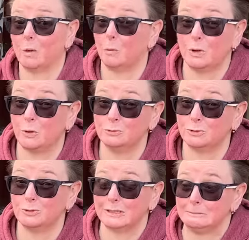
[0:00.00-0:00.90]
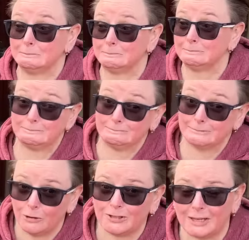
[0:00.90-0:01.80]
We all do it.
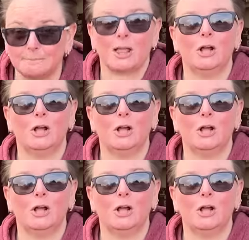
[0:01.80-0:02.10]
Okay,